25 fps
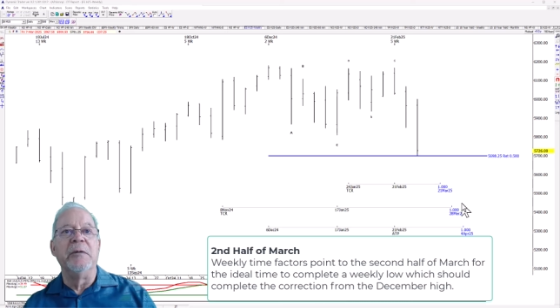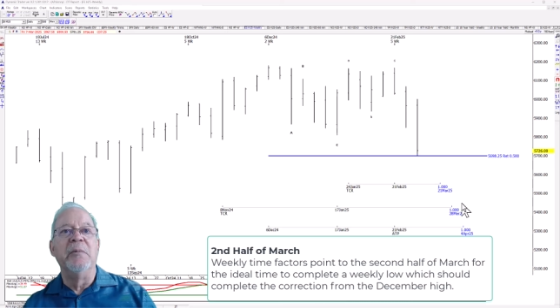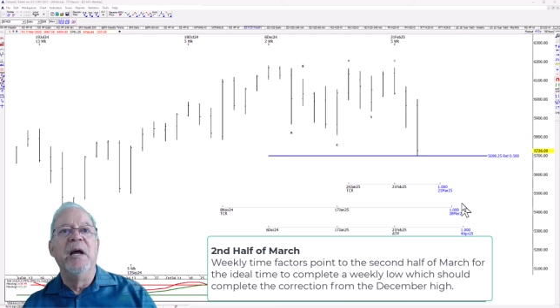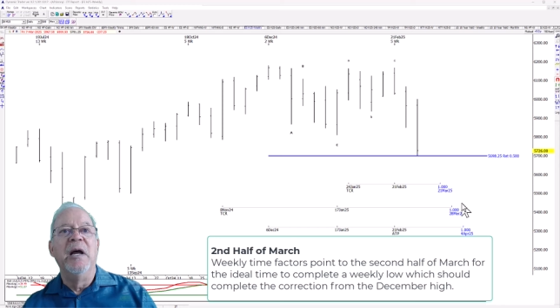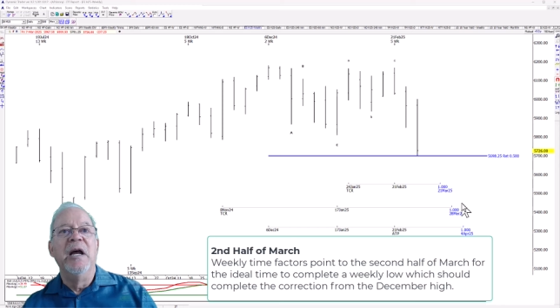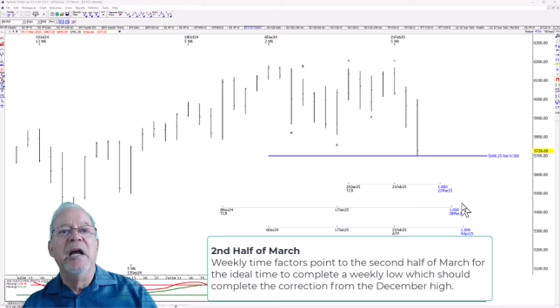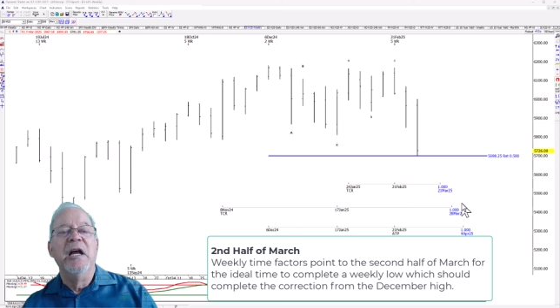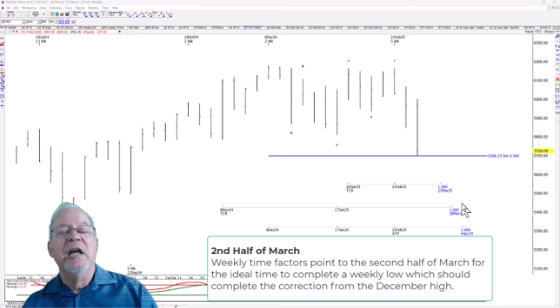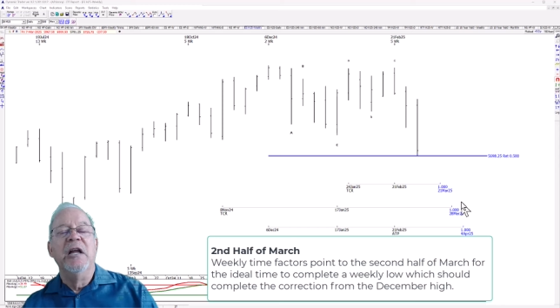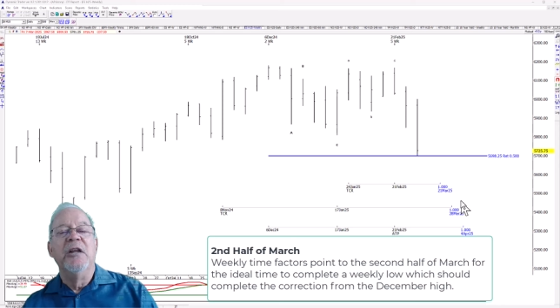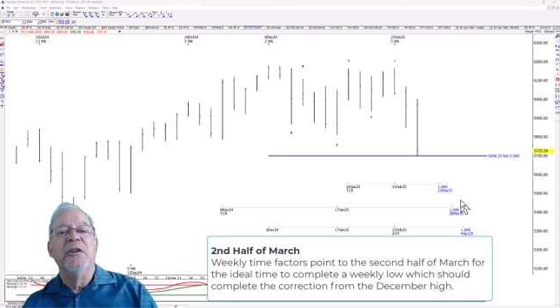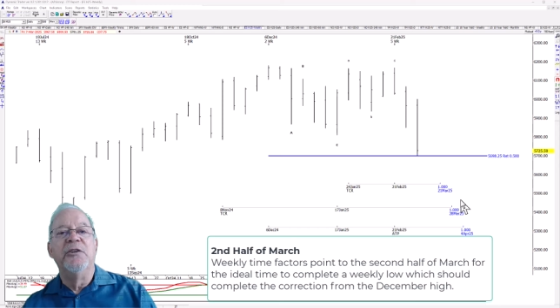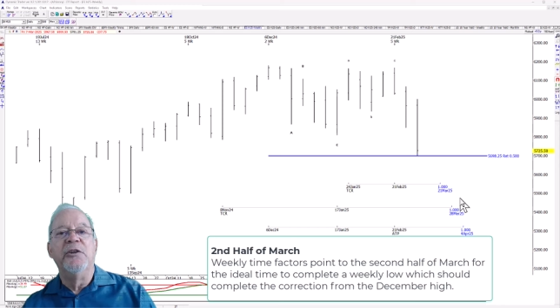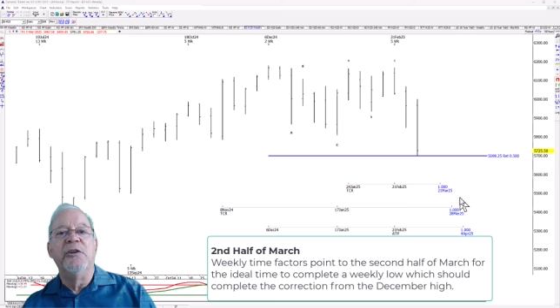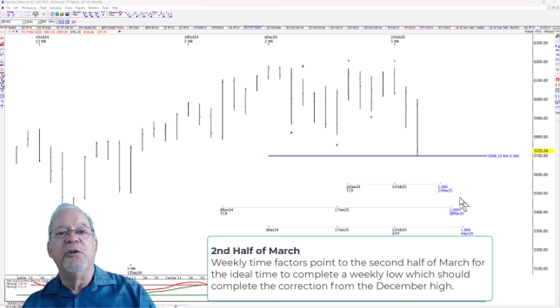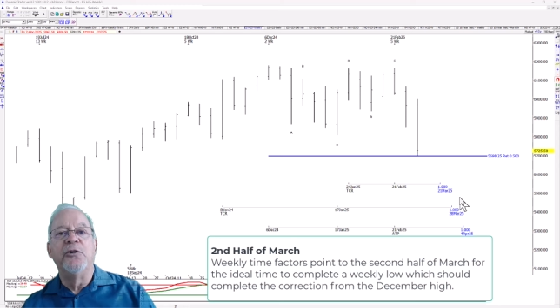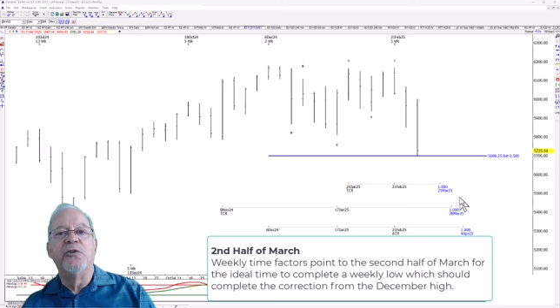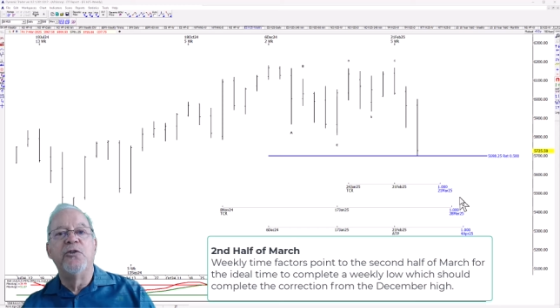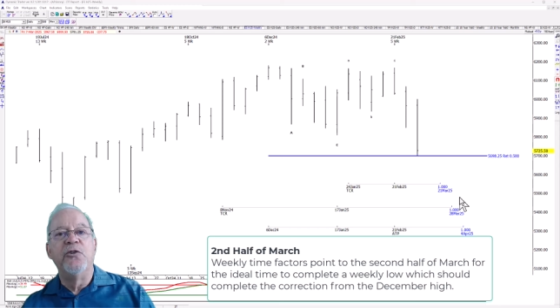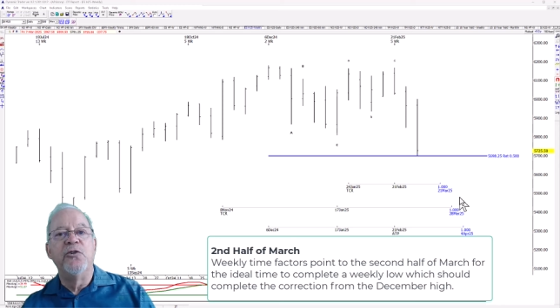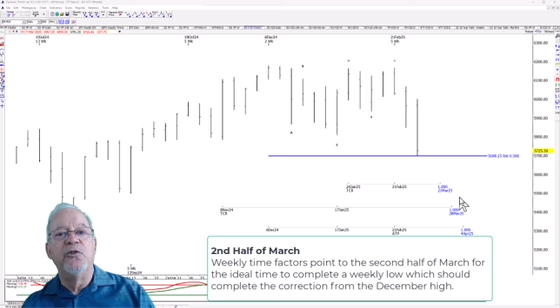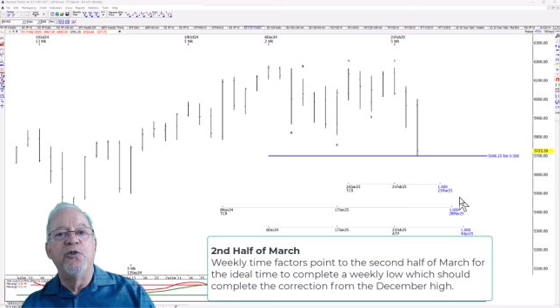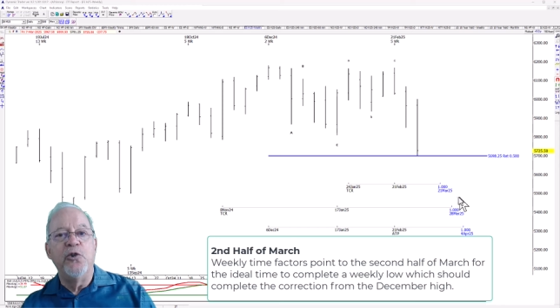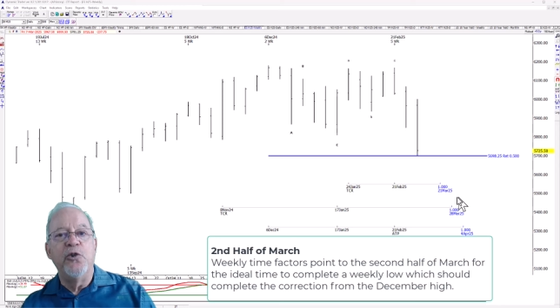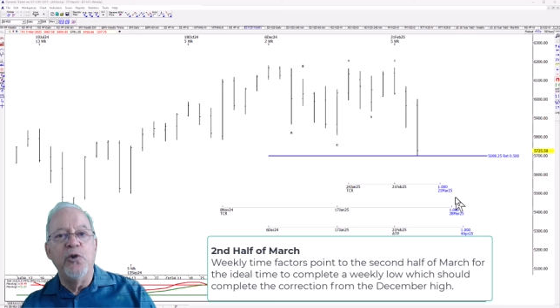The
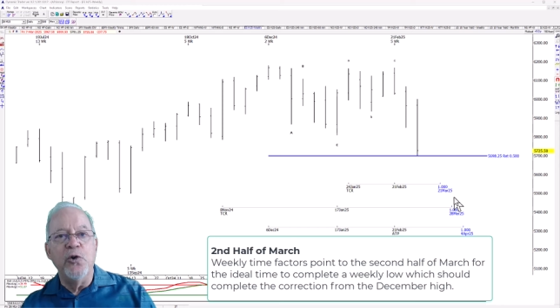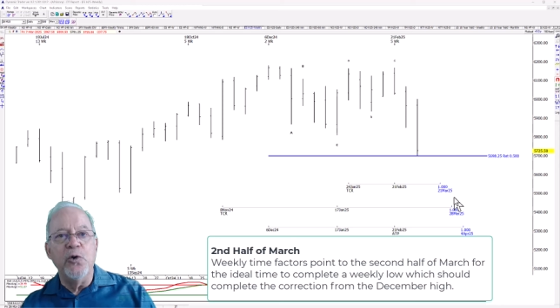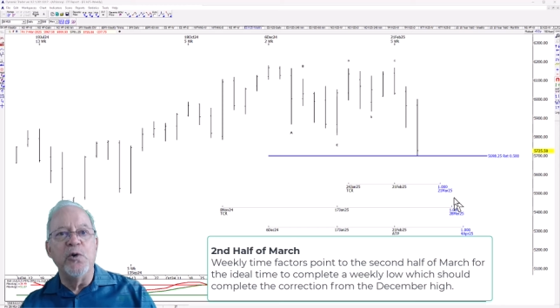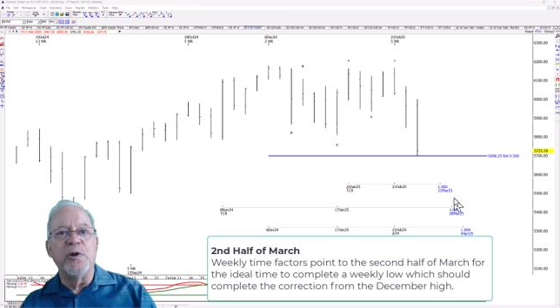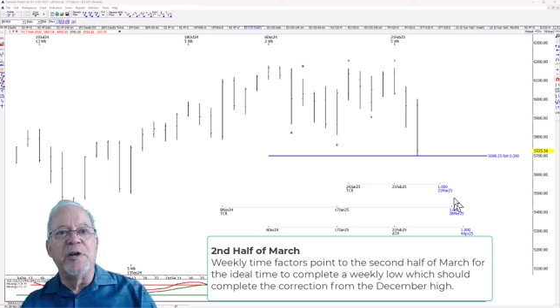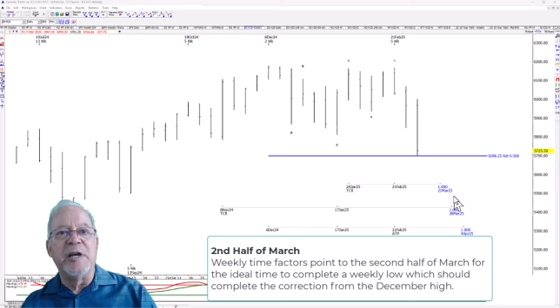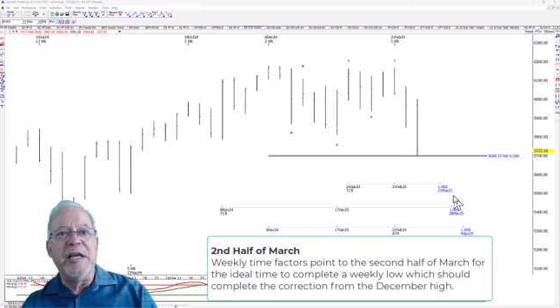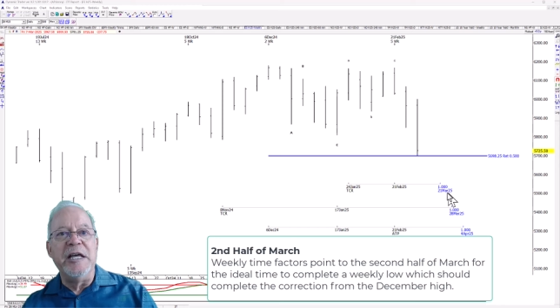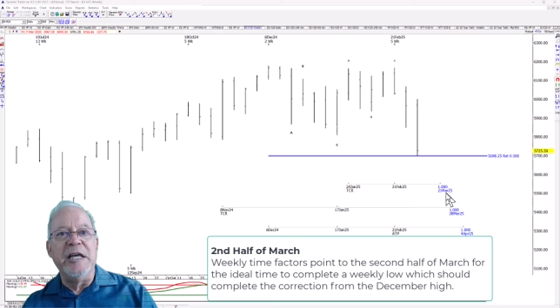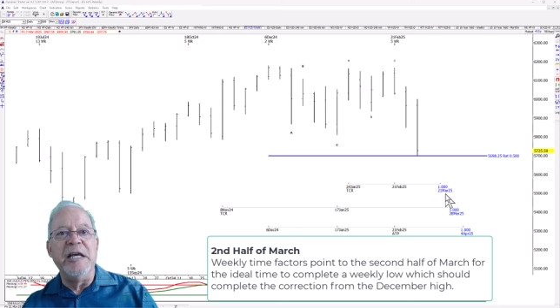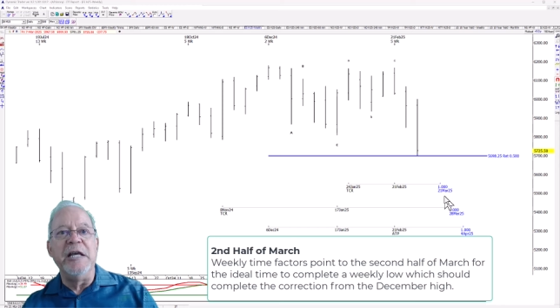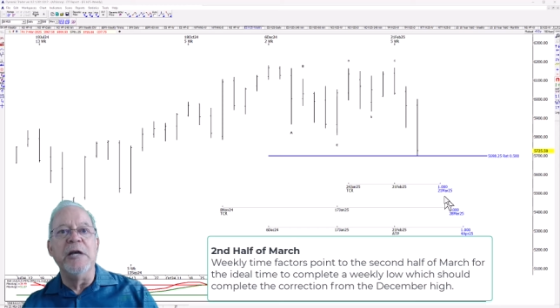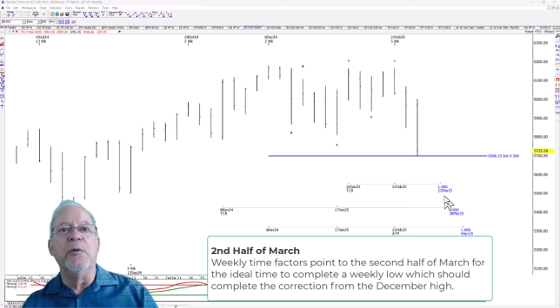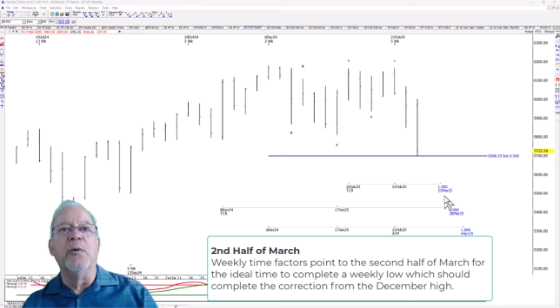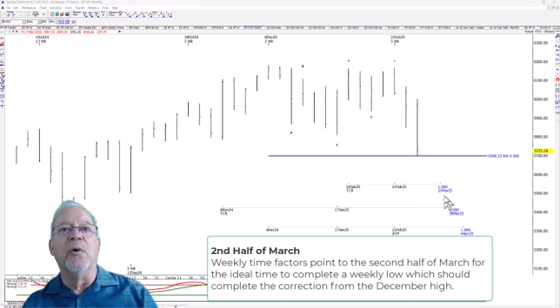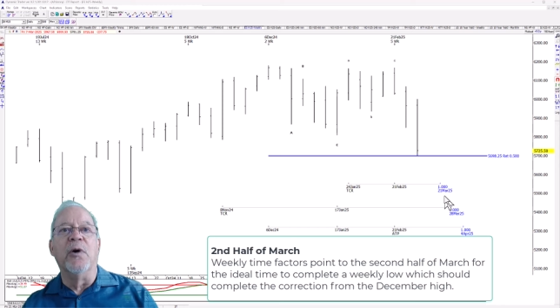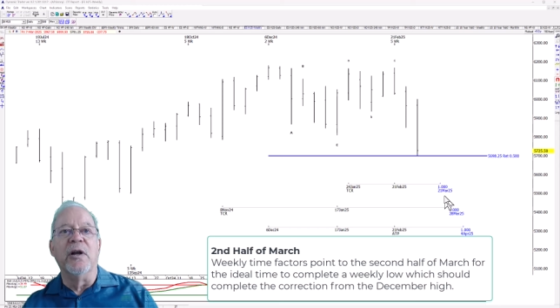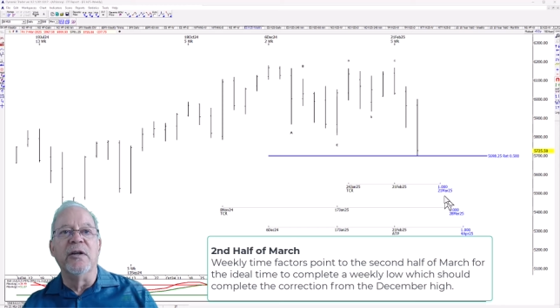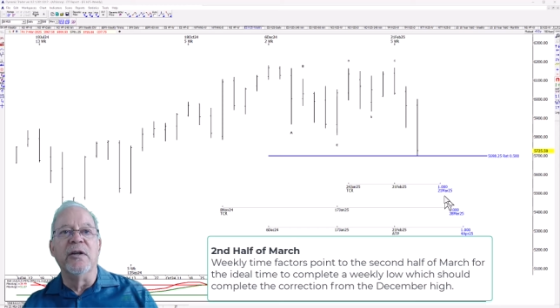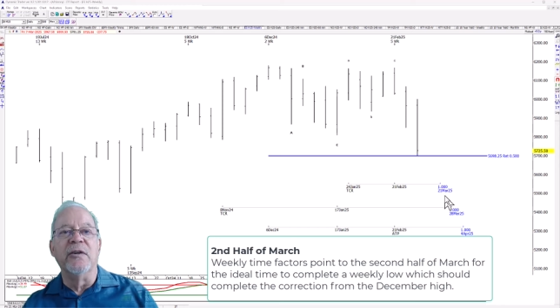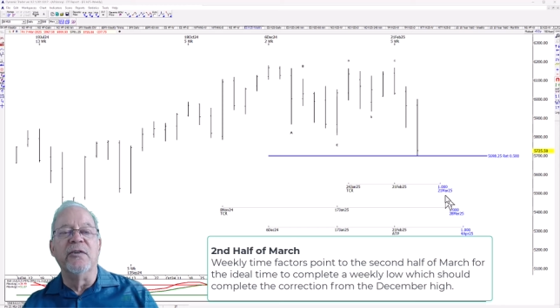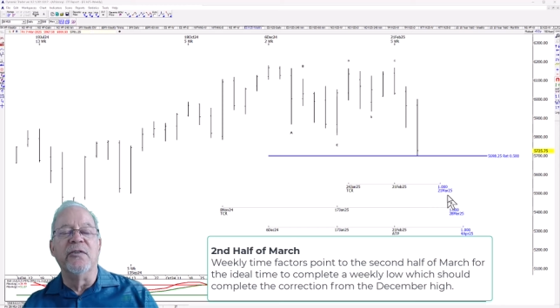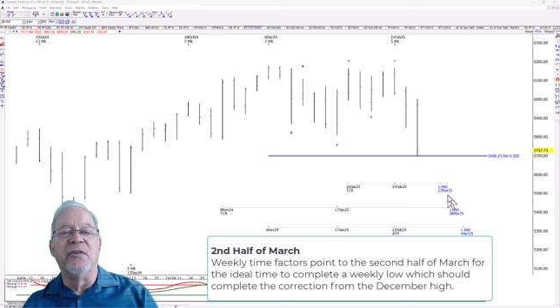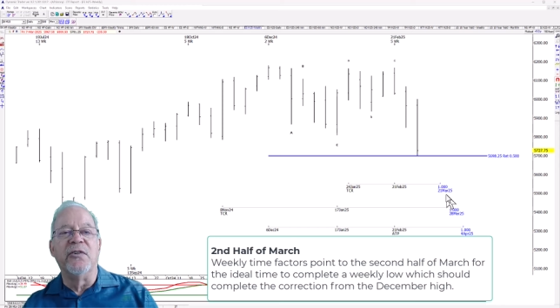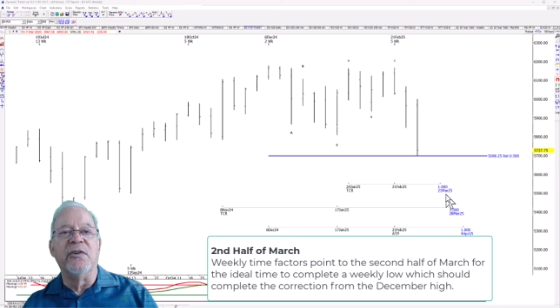two key ones
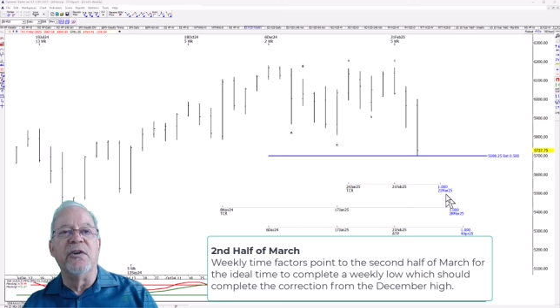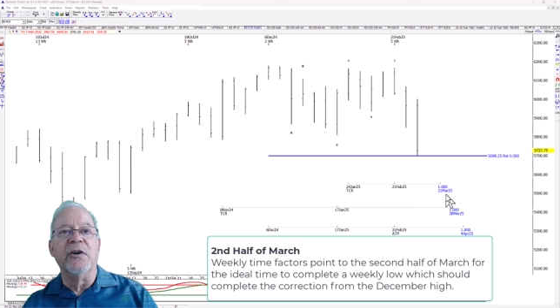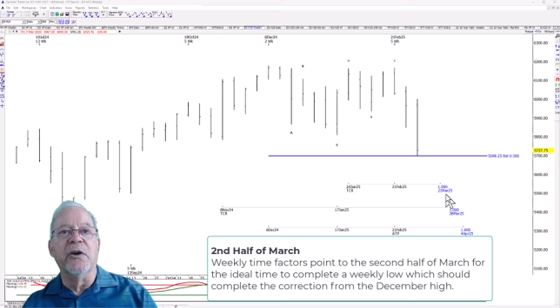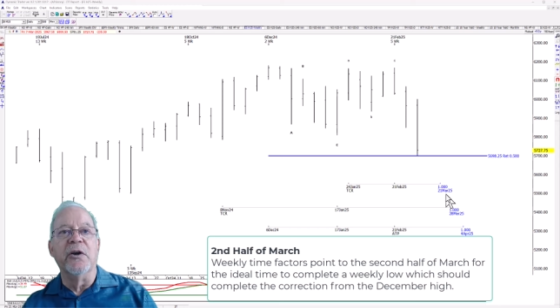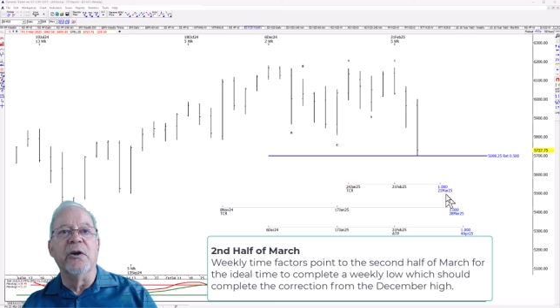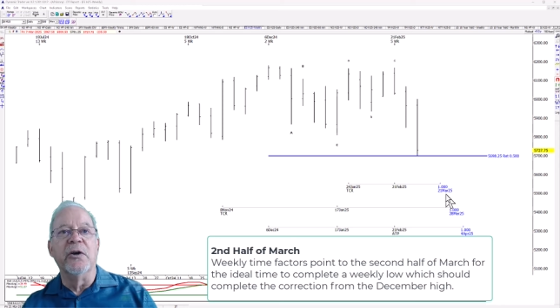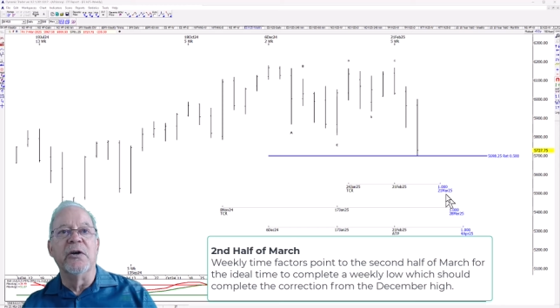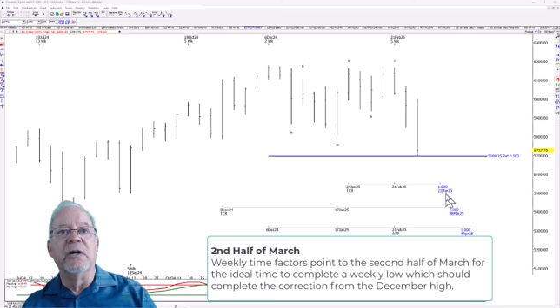here